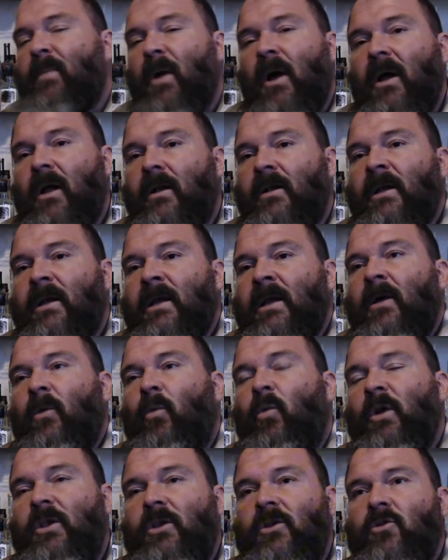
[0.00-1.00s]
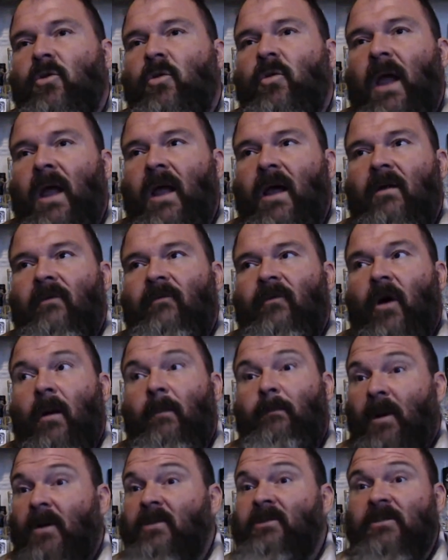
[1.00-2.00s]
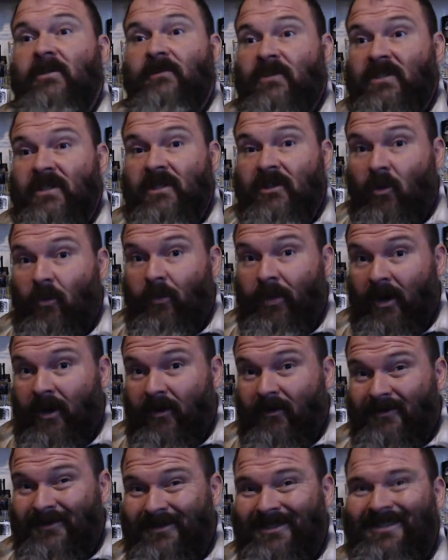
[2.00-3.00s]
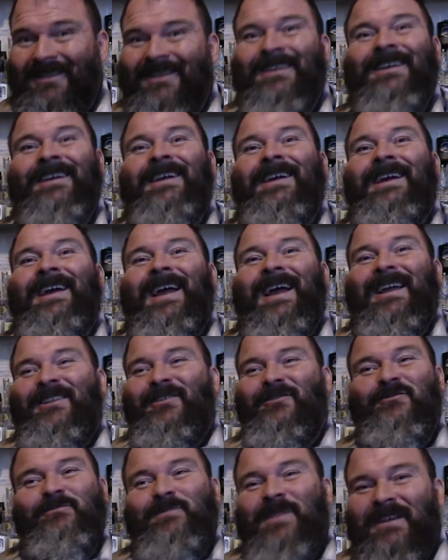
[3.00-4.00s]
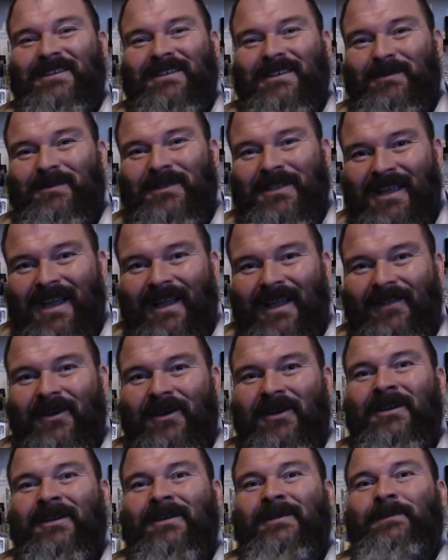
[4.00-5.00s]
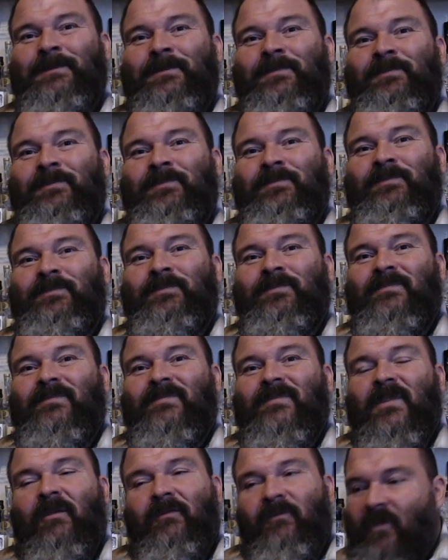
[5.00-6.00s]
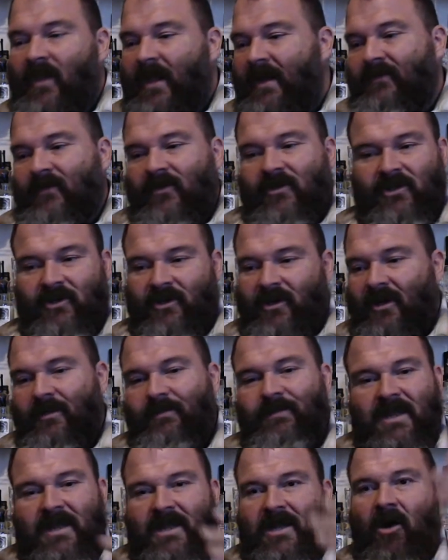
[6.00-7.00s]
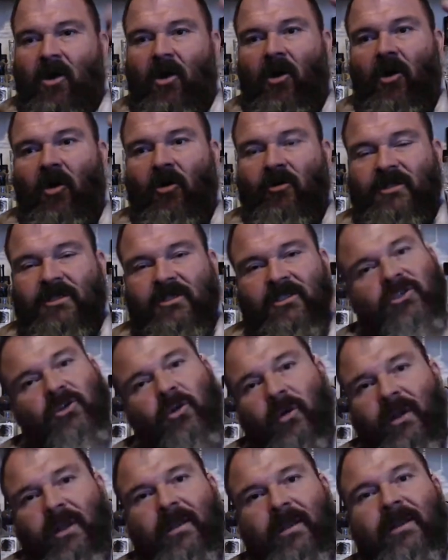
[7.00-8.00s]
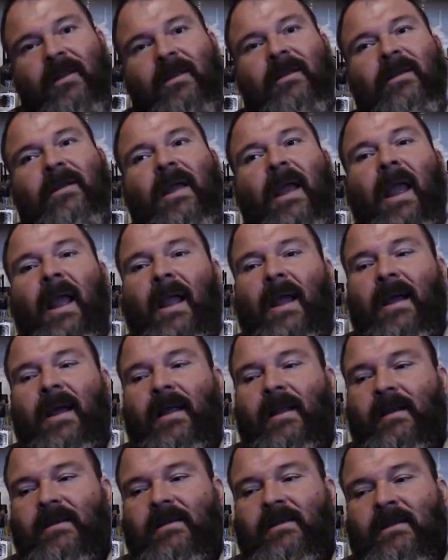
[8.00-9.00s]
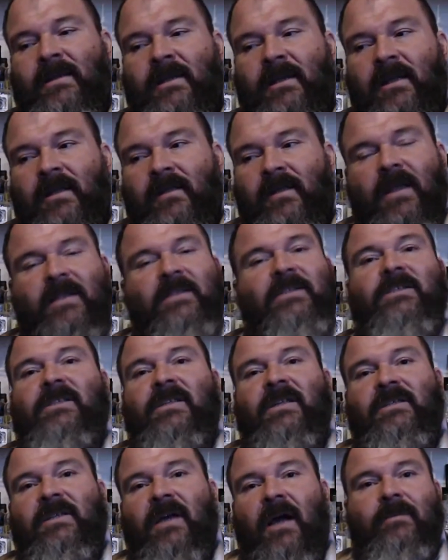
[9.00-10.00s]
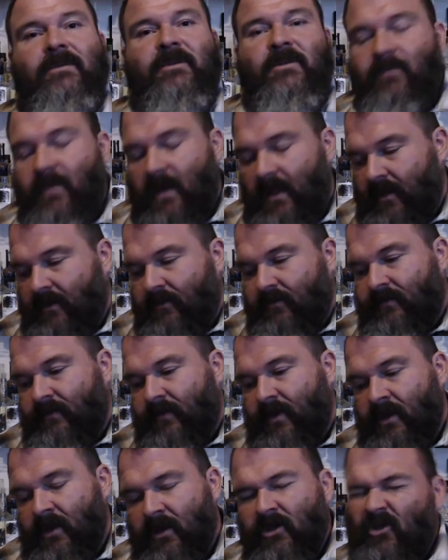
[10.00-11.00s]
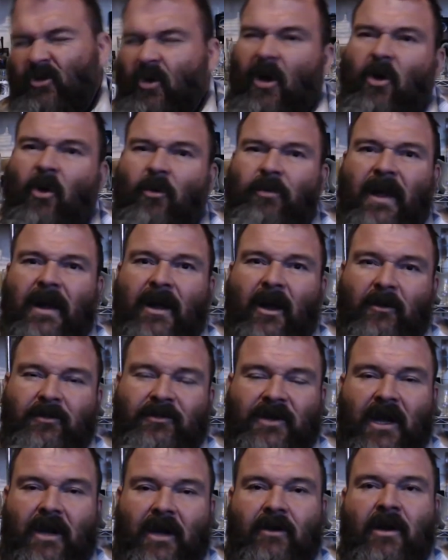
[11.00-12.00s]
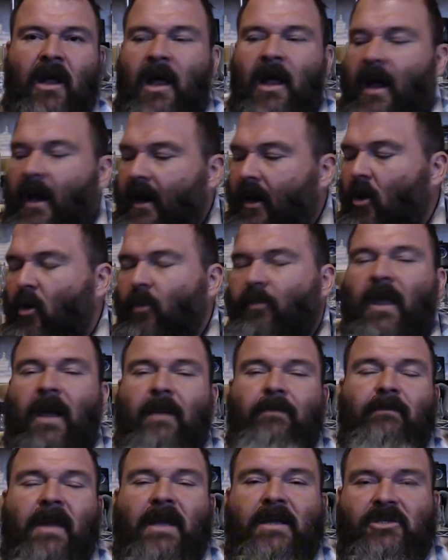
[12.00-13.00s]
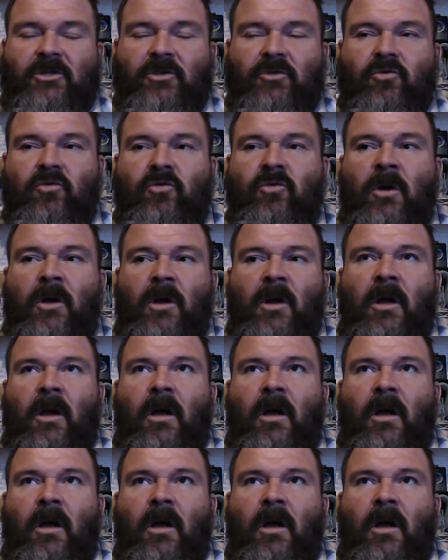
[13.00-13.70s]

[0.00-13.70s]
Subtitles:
But when you have a bunch of single barrels and you mix them together, the flavors are going to be all disjointed and they just need time to mellow. So I hope that helps out. And I hope that makes you